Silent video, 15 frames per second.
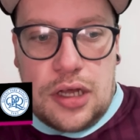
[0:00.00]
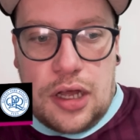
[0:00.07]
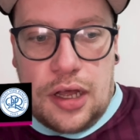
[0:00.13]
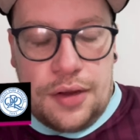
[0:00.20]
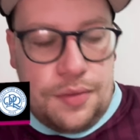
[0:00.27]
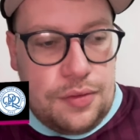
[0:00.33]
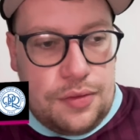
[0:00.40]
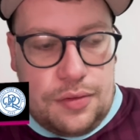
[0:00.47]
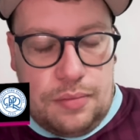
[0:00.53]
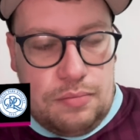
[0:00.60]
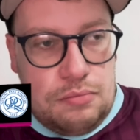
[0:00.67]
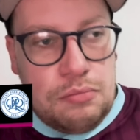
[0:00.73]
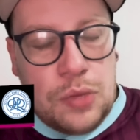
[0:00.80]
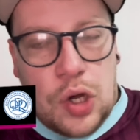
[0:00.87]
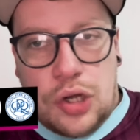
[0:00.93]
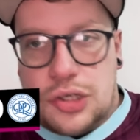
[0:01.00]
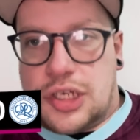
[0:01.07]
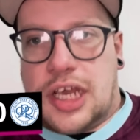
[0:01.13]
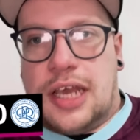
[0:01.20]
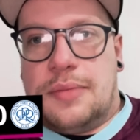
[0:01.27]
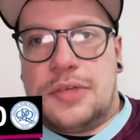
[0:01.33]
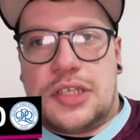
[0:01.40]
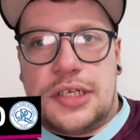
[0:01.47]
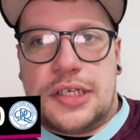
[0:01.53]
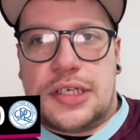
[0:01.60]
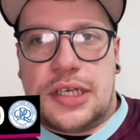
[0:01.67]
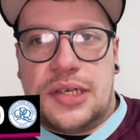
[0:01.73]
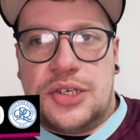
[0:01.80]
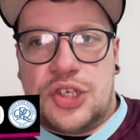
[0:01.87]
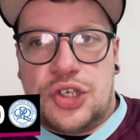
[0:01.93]
and most games this
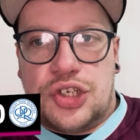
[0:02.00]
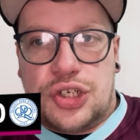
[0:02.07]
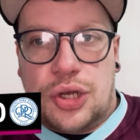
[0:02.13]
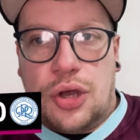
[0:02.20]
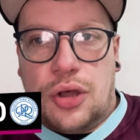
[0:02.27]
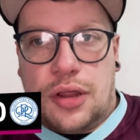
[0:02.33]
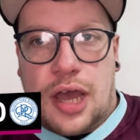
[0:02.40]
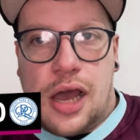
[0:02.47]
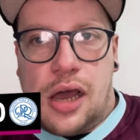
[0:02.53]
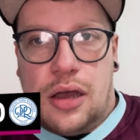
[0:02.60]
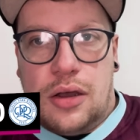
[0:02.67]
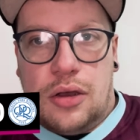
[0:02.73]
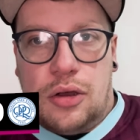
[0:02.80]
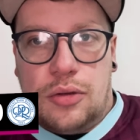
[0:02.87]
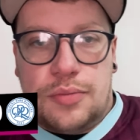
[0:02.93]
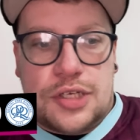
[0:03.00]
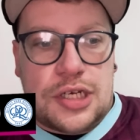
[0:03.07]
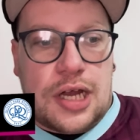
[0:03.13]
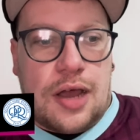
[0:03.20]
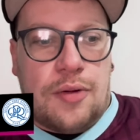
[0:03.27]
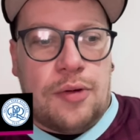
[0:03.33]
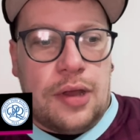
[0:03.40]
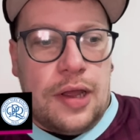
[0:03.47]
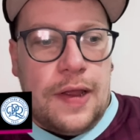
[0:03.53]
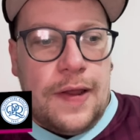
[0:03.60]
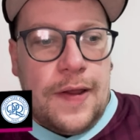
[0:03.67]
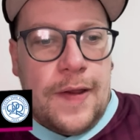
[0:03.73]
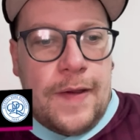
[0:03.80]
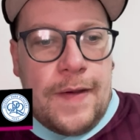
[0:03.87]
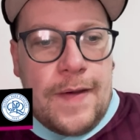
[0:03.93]
season show that up to now.
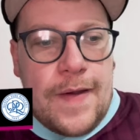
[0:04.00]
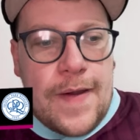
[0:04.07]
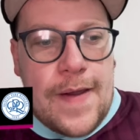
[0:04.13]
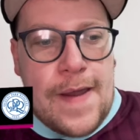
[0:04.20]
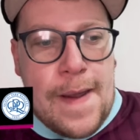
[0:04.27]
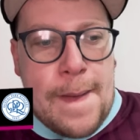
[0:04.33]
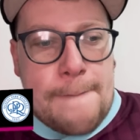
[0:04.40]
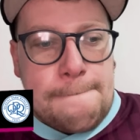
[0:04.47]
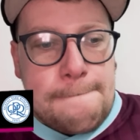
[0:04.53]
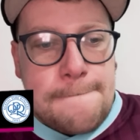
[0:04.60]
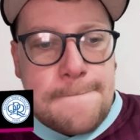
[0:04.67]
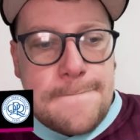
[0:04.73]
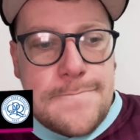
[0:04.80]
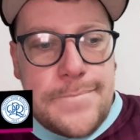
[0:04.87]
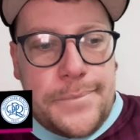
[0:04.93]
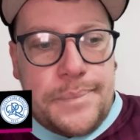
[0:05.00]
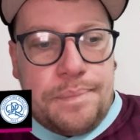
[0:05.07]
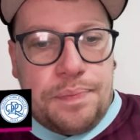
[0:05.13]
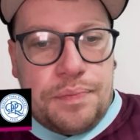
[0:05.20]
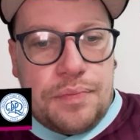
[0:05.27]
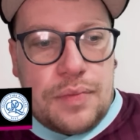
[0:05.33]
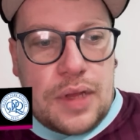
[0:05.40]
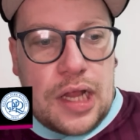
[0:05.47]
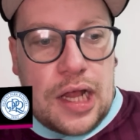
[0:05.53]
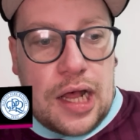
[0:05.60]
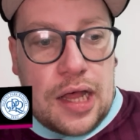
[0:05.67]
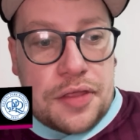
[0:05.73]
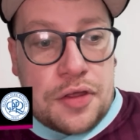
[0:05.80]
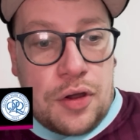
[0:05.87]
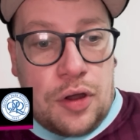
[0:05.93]
I
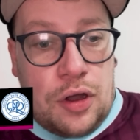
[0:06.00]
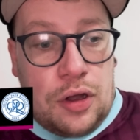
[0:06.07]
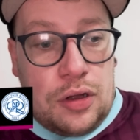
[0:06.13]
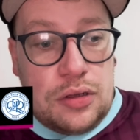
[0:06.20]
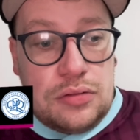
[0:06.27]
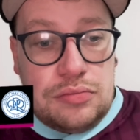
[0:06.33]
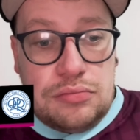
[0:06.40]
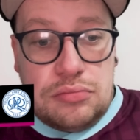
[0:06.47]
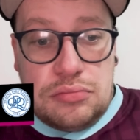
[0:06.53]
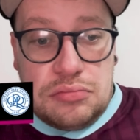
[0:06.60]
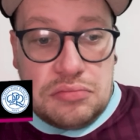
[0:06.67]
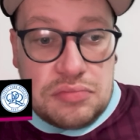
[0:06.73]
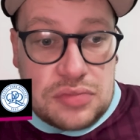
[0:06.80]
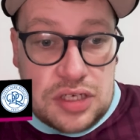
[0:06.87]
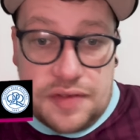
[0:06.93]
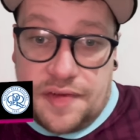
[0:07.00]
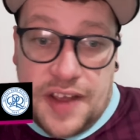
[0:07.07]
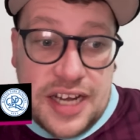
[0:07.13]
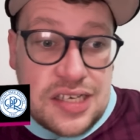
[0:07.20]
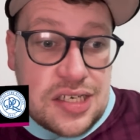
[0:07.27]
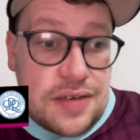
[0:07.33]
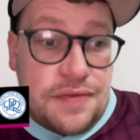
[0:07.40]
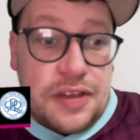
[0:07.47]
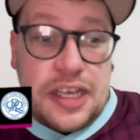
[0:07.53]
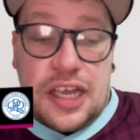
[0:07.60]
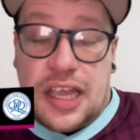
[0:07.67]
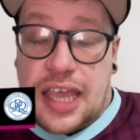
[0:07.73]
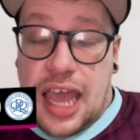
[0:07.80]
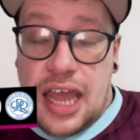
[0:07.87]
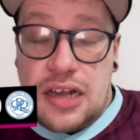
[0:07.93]
thought defensively,
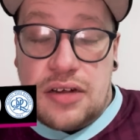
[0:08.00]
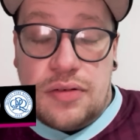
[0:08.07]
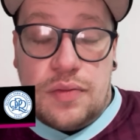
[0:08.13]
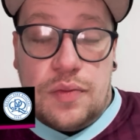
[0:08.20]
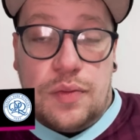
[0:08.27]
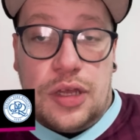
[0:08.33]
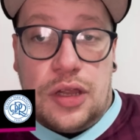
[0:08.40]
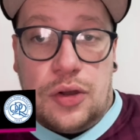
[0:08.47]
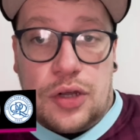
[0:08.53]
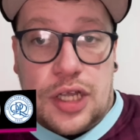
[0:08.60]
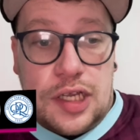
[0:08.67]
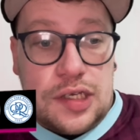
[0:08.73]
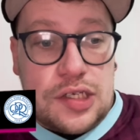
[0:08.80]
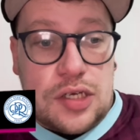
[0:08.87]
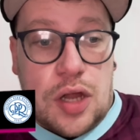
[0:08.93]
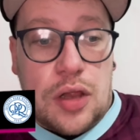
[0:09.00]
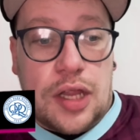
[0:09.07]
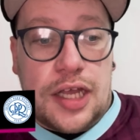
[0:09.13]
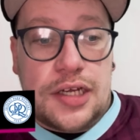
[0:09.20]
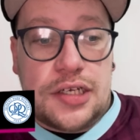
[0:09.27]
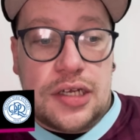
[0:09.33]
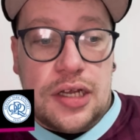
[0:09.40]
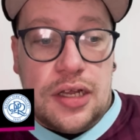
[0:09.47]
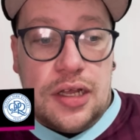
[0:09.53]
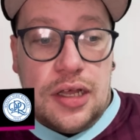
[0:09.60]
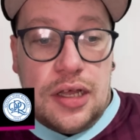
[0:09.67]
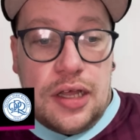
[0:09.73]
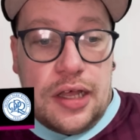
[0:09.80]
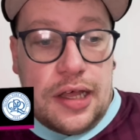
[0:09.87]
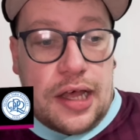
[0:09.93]
again, we're looking solid.
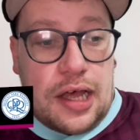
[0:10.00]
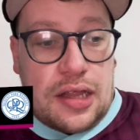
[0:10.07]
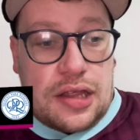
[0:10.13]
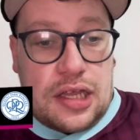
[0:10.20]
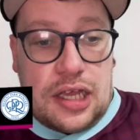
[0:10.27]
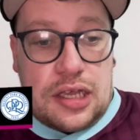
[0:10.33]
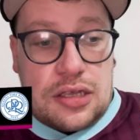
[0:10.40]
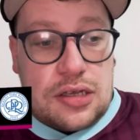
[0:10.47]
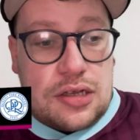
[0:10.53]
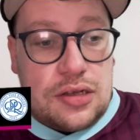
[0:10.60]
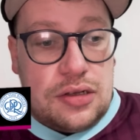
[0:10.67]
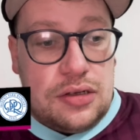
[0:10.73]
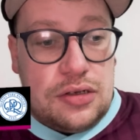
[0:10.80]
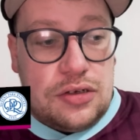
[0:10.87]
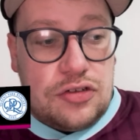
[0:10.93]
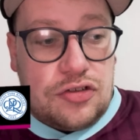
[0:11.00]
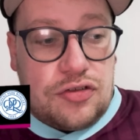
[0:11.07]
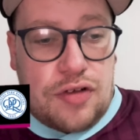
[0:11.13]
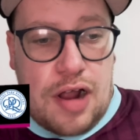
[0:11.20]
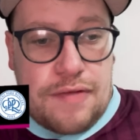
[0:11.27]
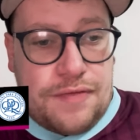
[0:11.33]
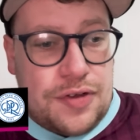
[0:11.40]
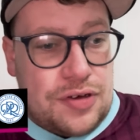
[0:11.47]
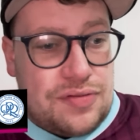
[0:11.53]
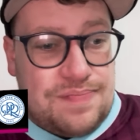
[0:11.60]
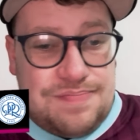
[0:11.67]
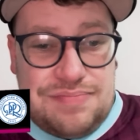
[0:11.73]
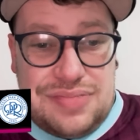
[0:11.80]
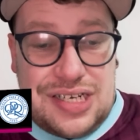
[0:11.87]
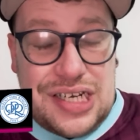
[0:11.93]
I think Trafford
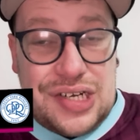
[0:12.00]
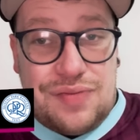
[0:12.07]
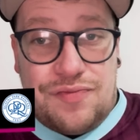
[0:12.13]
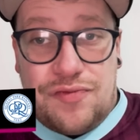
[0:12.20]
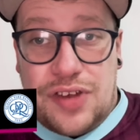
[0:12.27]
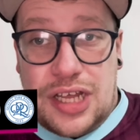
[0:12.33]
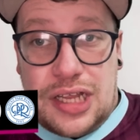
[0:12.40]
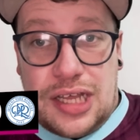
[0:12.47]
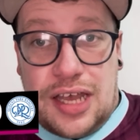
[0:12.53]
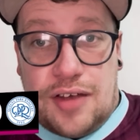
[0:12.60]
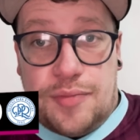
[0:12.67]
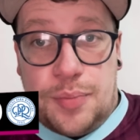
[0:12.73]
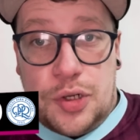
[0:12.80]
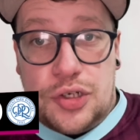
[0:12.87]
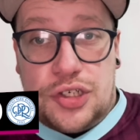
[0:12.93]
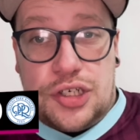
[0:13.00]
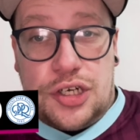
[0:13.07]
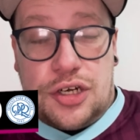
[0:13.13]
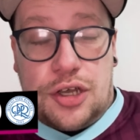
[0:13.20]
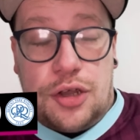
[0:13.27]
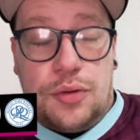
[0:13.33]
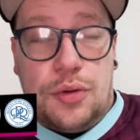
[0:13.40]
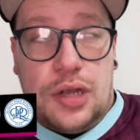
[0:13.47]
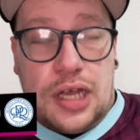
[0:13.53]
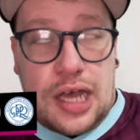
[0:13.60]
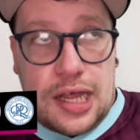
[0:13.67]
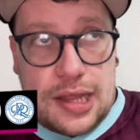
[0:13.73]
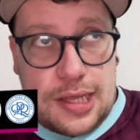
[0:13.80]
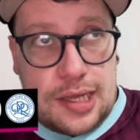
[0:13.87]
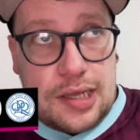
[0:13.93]
didn't really have much to do.
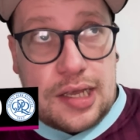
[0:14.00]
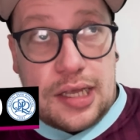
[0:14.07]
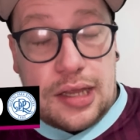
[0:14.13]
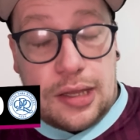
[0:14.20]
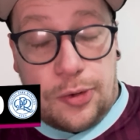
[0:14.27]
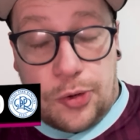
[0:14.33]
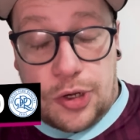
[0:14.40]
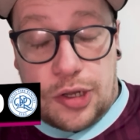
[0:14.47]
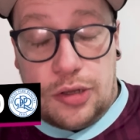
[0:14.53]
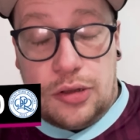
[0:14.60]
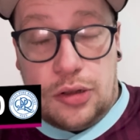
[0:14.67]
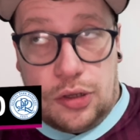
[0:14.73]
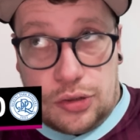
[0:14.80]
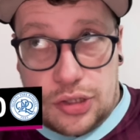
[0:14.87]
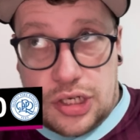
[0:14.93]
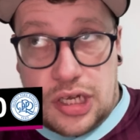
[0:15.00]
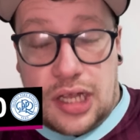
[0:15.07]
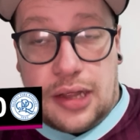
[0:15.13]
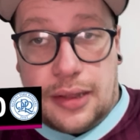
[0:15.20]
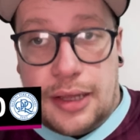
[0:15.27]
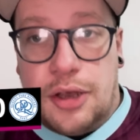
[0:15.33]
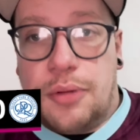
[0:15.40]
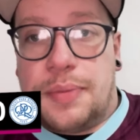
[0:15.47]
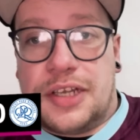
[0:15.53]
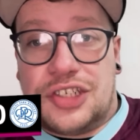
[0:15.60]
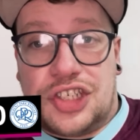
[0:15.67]
I think he looked a little bit